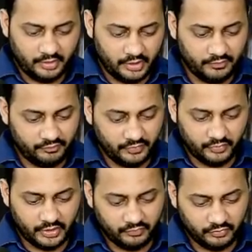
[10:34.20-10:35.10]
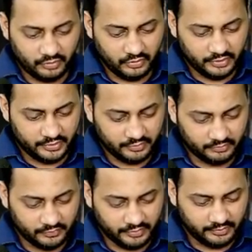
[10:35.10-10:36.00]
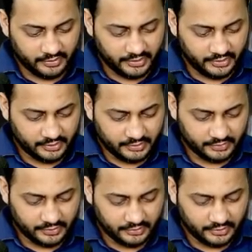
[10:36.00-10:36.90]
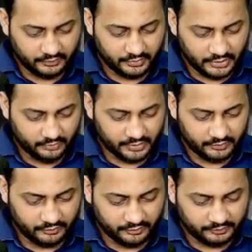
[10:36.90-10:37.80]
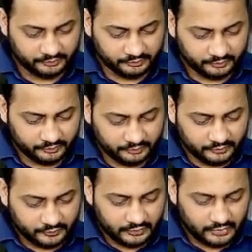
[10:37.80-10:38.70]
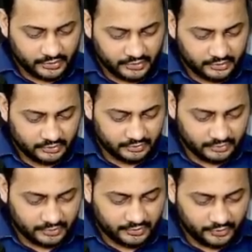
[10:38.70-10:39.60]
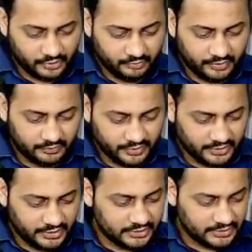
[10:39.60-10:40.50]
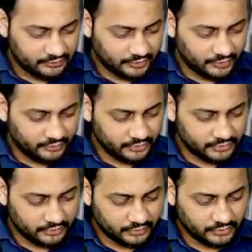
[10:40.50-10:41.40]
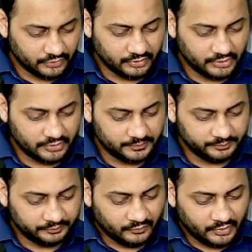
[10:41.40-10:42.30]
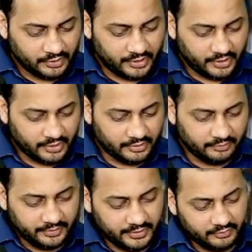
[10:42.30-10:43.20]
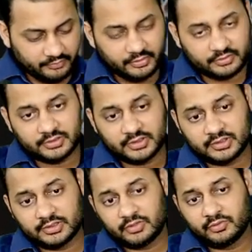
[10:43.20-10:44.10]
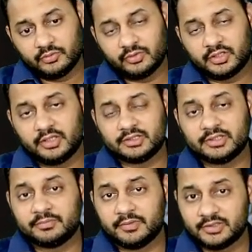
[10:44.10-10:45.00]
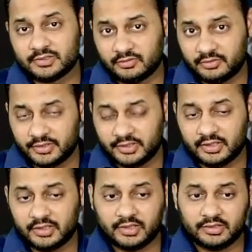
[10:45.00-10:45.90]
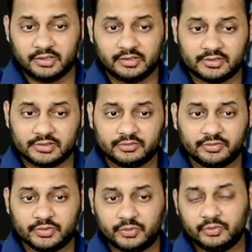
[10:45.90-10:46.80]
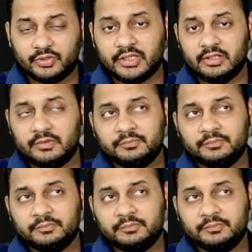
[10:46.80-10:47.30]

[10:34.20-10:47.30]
if we would have followed it from the very beginning, now there would have been like it would have been very easy for you also to scroll the entire PDF, because this is now 236 pages already, and I think this is going to go till